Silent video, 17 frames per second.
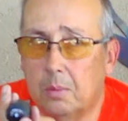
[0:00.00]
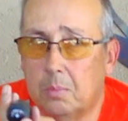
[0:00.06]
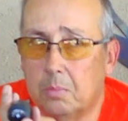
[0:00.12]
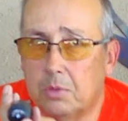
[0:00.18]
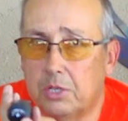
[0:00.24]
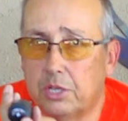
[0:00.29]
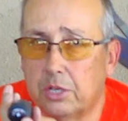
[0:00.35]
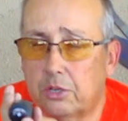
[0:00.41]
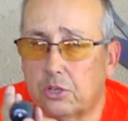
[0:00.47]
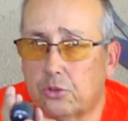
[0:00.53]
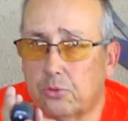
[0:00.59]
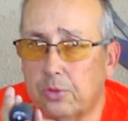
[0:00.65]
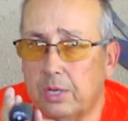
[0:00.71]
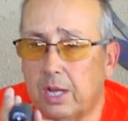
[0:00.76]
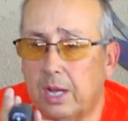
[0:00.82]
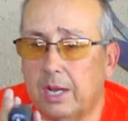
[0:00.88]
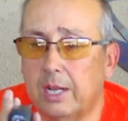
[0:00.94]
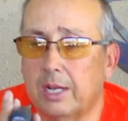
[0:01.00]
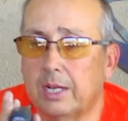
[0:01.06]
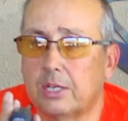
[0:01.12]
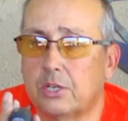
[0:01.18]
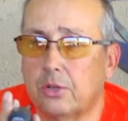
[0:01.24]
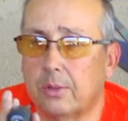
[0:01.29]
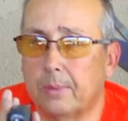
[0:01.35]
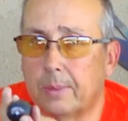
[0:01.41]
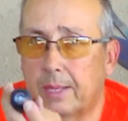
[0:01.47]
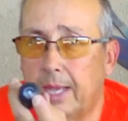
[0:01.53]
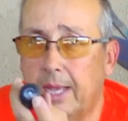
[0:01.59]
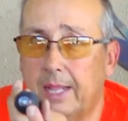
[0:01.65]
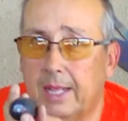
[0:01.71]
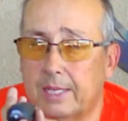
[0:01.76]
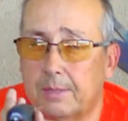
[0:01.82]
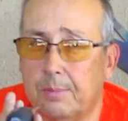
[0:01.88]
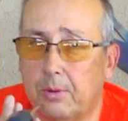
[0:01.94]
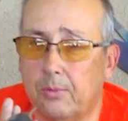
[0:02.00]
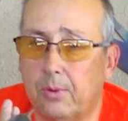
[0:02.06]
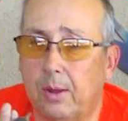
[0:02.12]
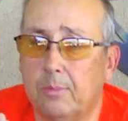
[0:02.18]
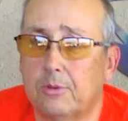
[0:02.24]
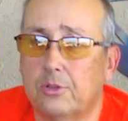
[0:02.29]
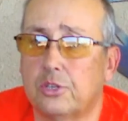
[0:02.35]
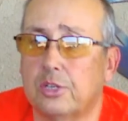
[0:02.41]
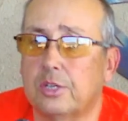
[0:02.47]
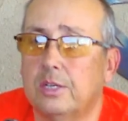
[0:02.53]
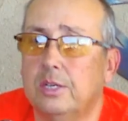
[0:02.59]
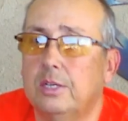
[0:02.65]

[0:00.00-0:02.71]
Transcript: silk screen on it. So I'm like, hey, that's my Robertson.